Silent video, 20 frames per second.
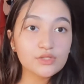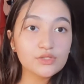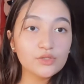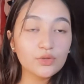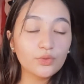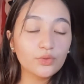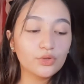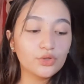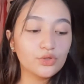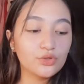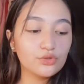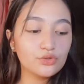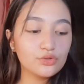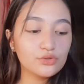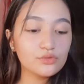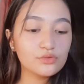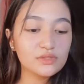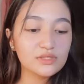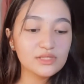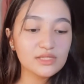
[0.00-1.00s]
so you
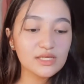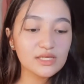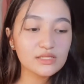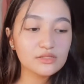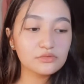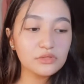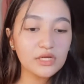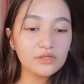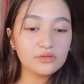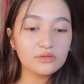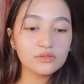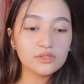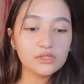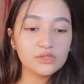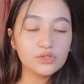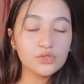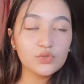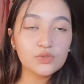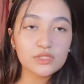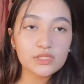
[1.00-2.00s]
use this rather than
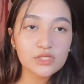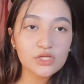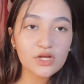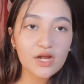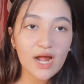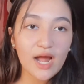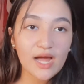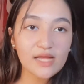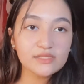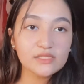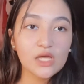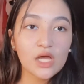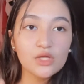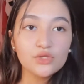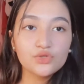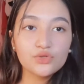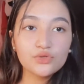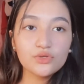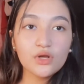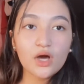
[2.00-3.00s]
using your hands
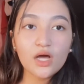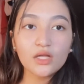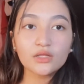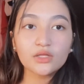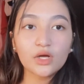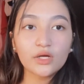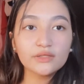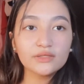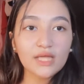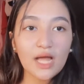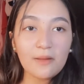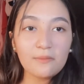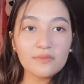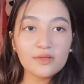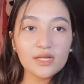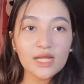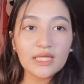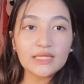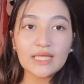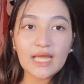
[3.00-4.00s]
to not
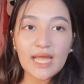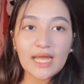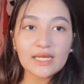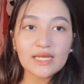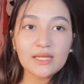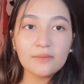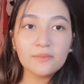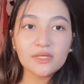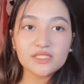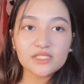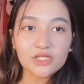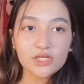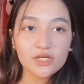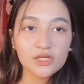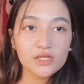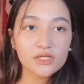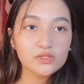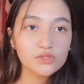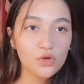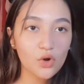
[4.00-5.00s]
contaminate any
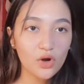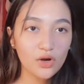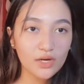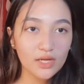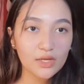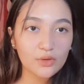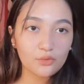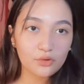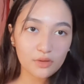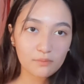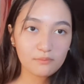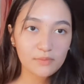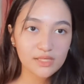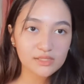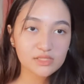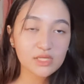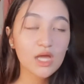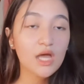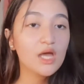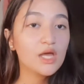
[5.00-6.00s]
materials or equipment
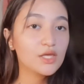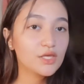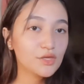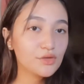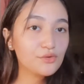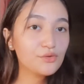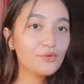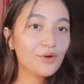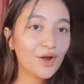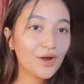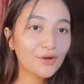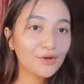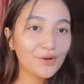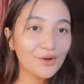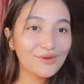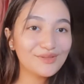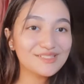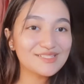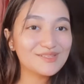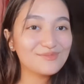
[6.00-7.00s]
you are
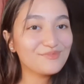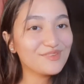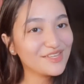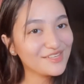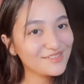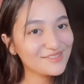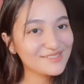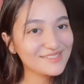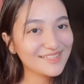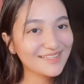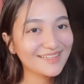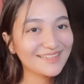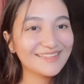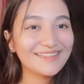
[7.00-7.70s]
going to be using.